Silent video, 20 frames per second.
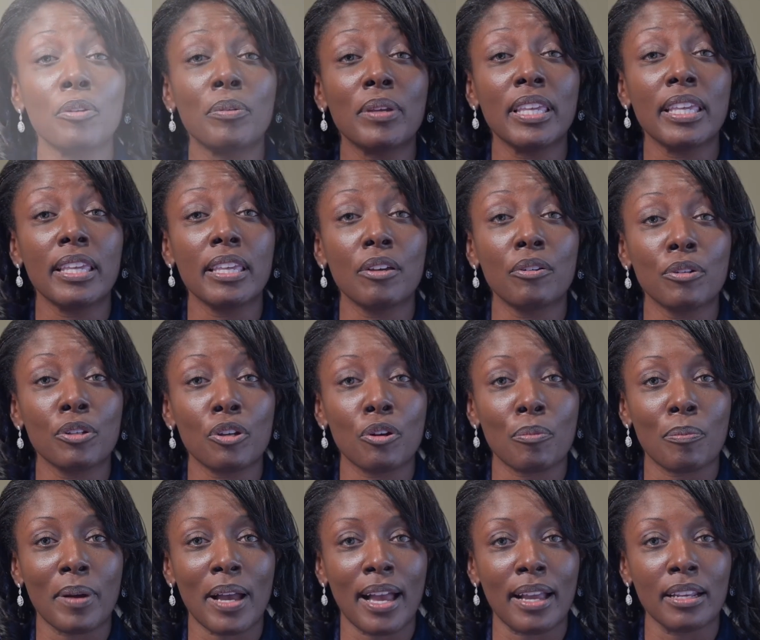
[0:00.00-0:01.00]
heal your
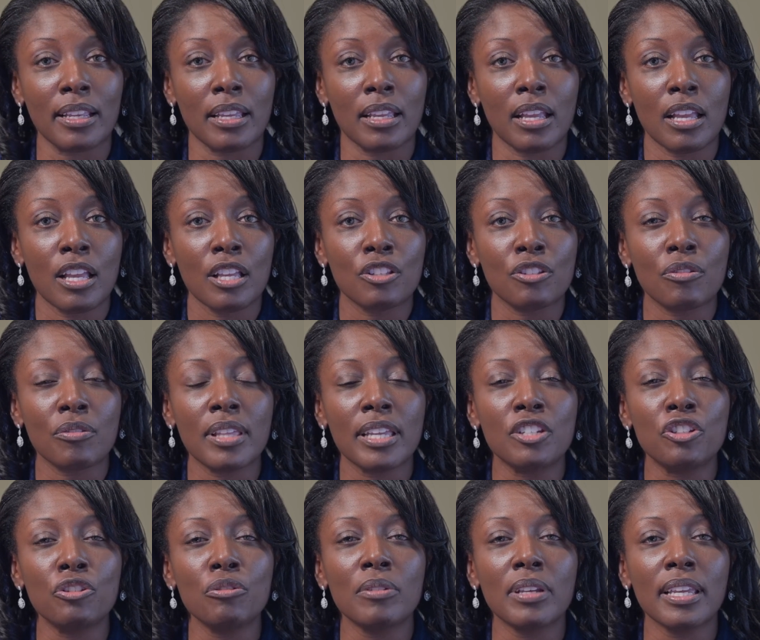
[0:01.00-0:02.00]
body so
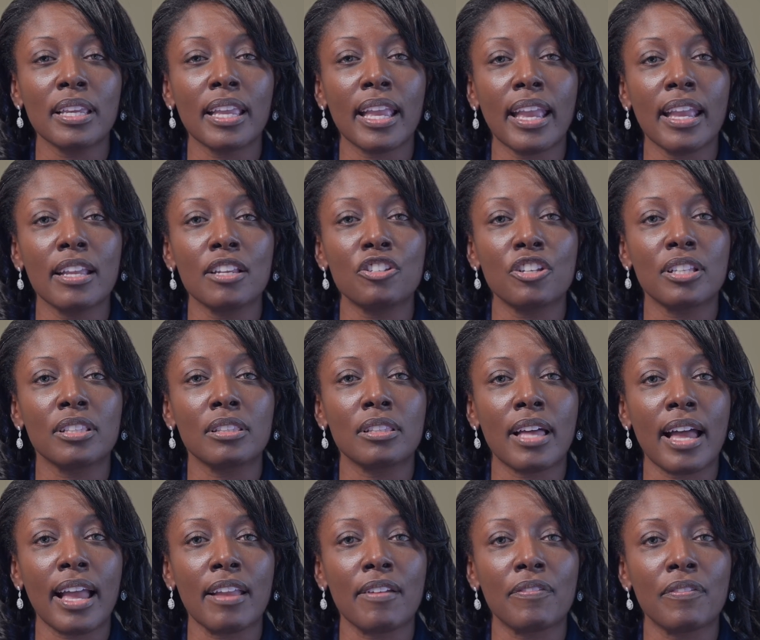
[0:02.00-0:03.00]
that you can engage in
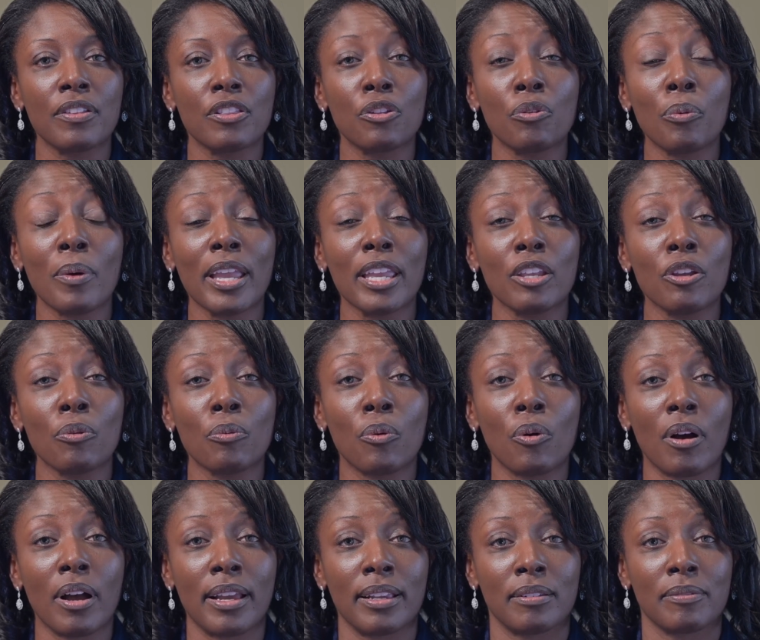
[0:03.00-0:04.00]
life the way you
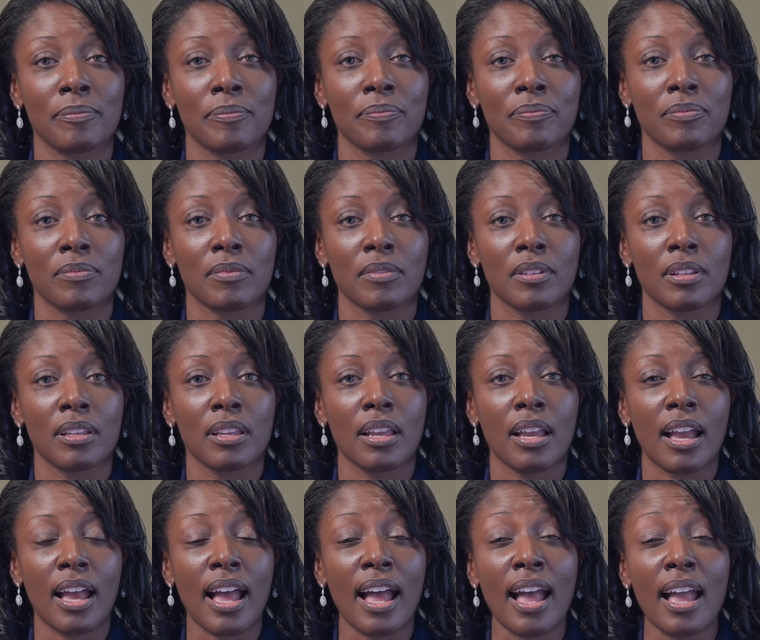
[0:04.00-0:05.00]
want.
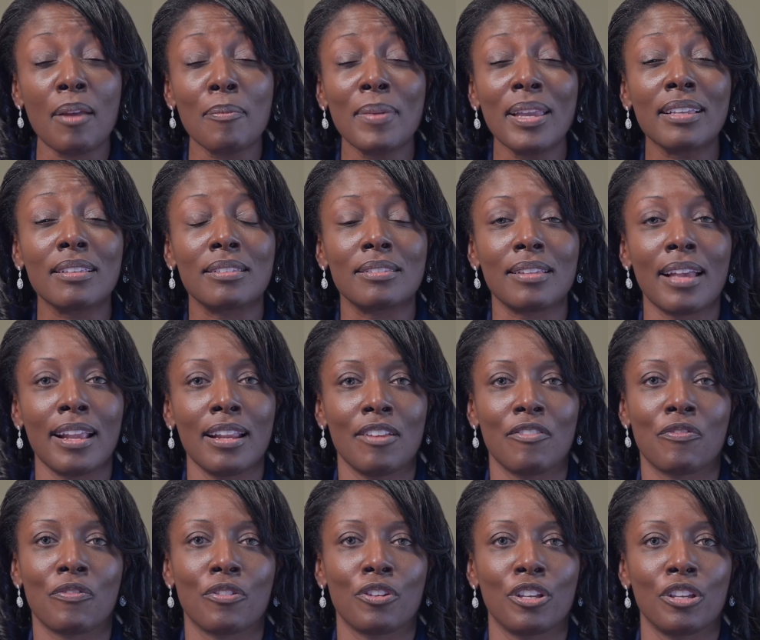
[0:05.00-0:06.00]
I'm excited
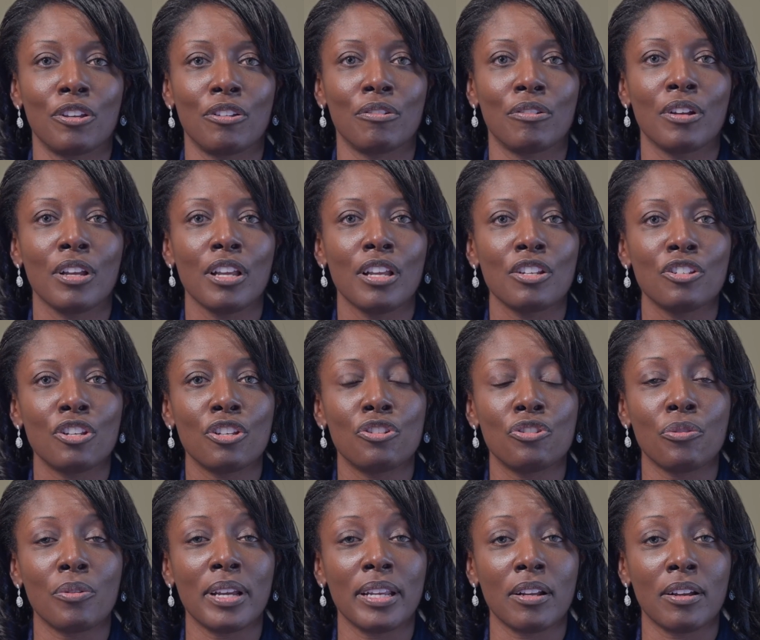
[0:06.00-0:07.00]
for you to
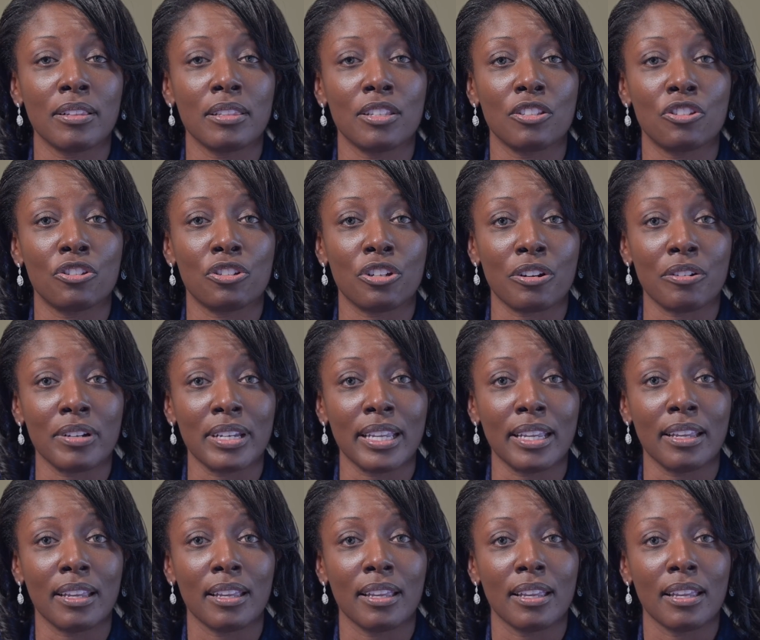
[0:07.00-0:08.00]
join on this journey.
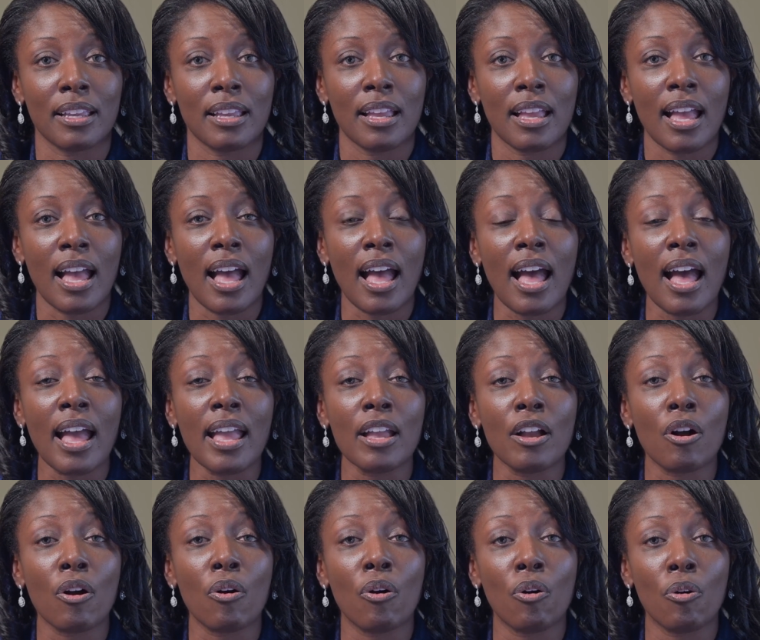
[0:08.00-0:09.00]
I
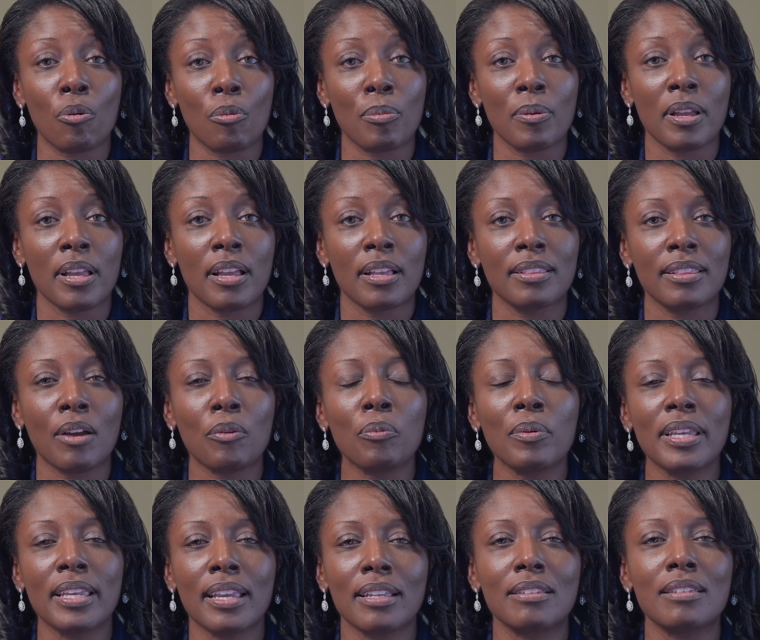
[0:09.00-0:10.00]
hope that we
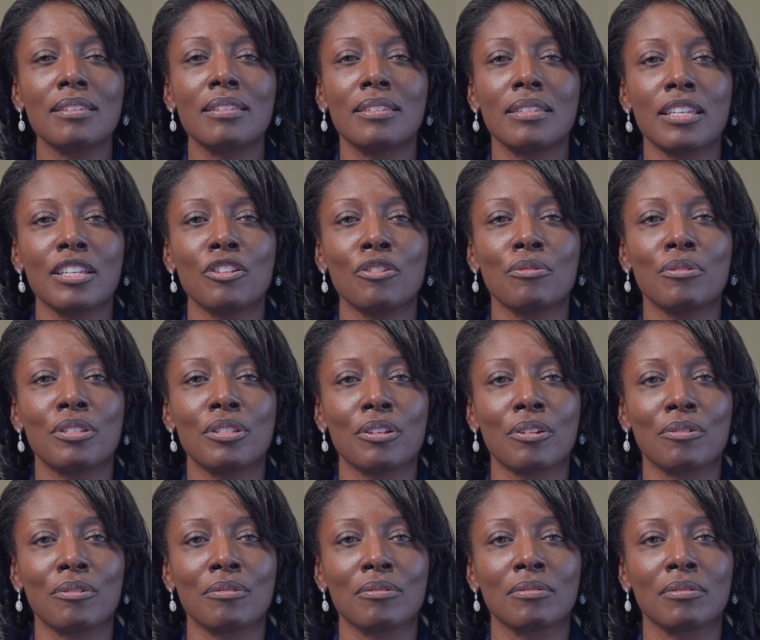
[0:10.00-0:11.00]
get to see you soon
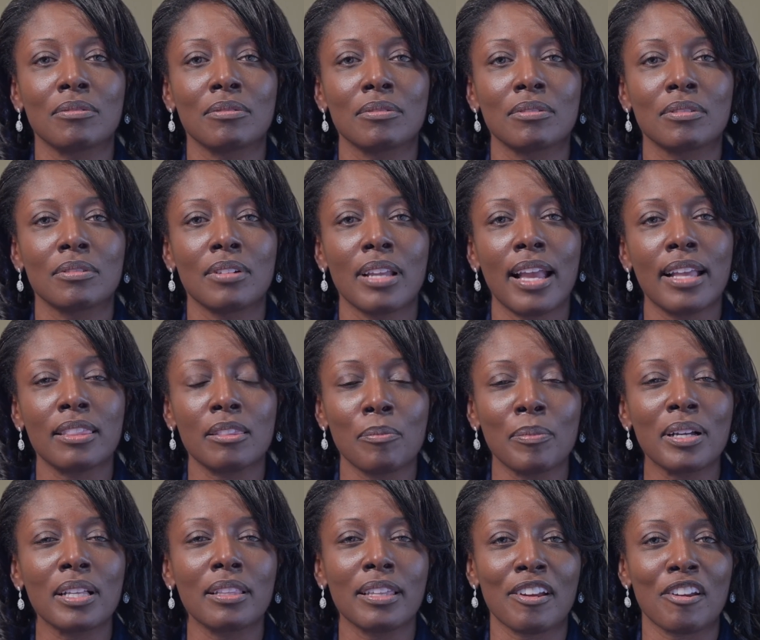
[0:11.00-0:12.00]
at the
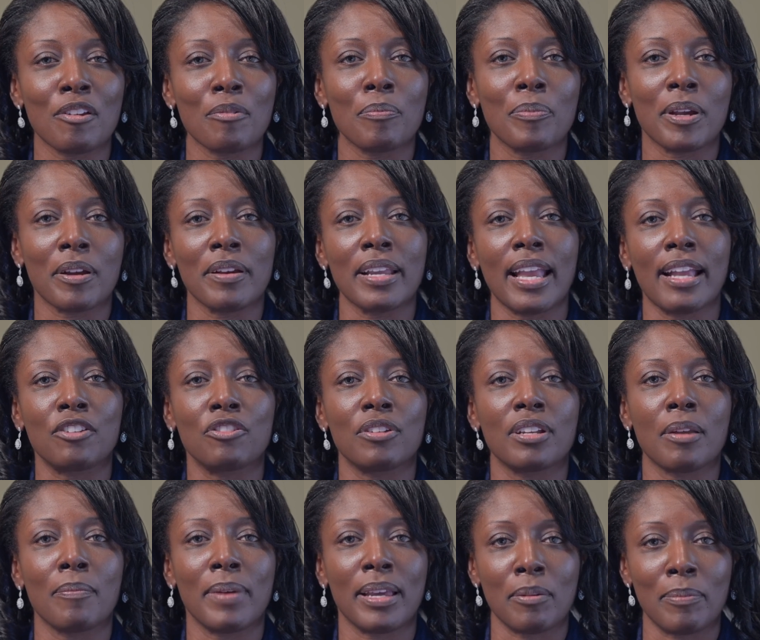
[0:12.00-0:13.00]
McLaren Bariatric
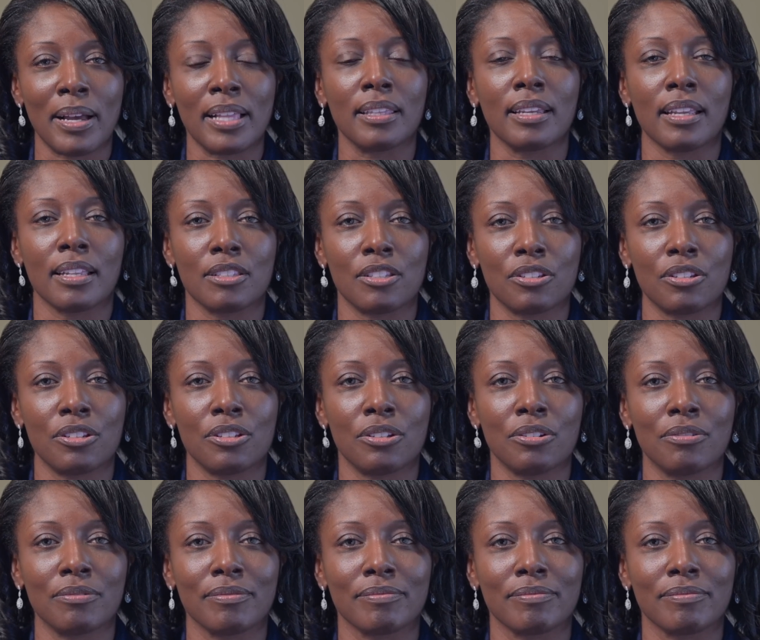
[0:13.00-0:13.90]
and Metabolic Institute.